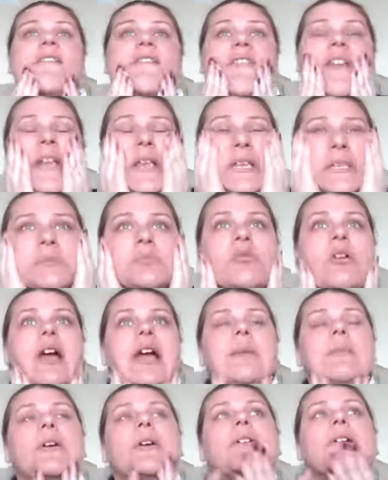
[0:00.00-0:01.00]
face
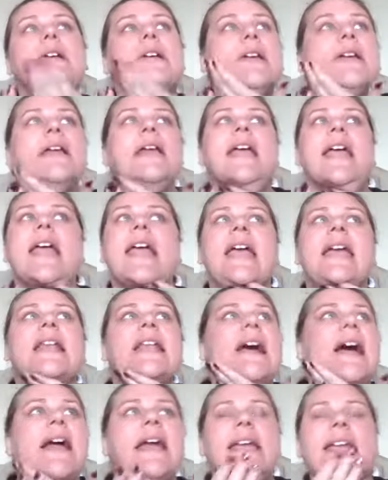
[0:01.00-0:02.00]
primer, and
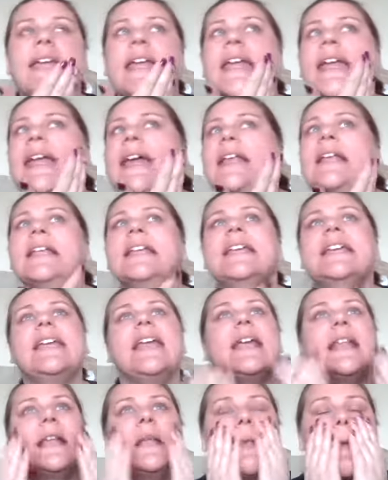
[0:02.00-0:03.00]
I can't
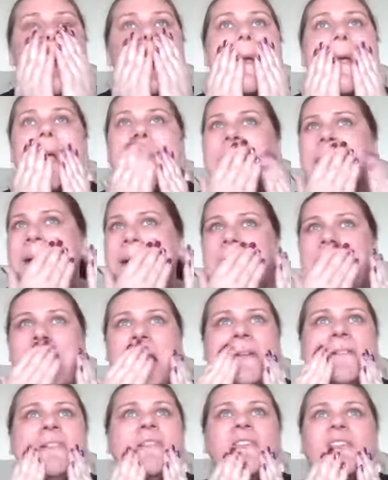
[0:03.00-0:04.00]
get
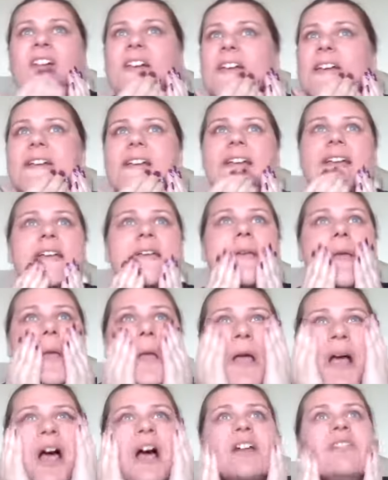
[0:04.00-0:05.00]
enough
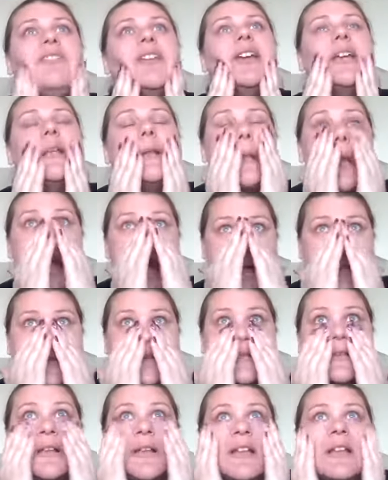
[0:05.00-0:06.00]
of it.
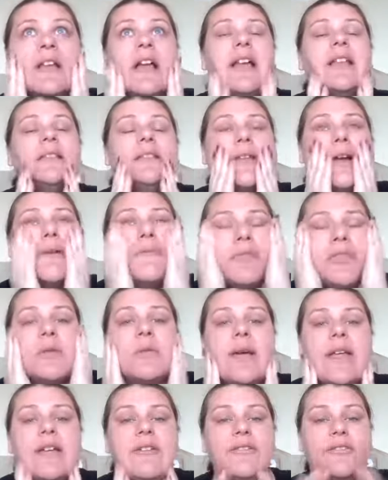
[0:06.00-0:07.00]
I love the
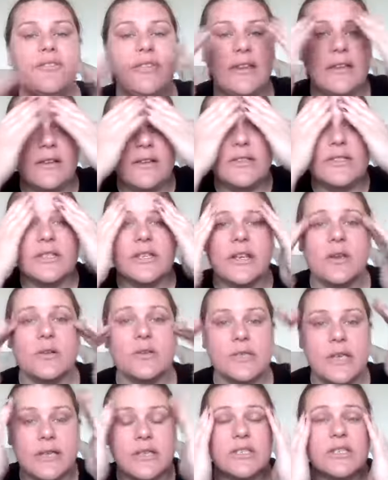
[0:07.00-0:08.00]
way it feels. It
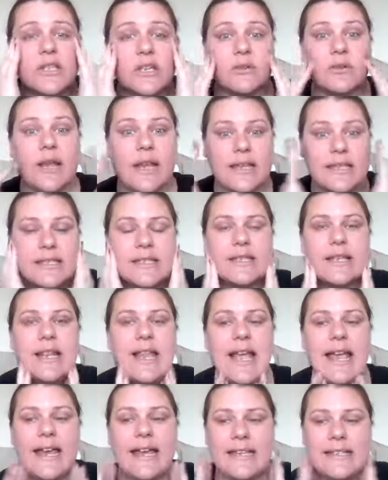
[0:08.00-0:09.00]
goes on so nice and
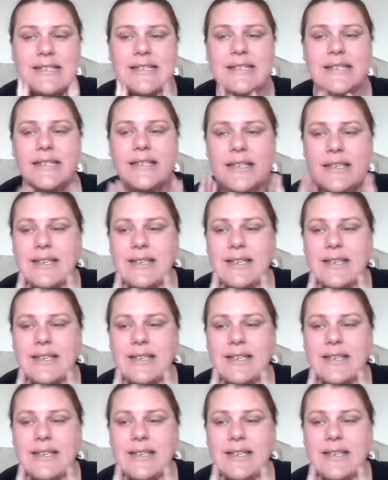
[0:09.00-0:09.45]
light.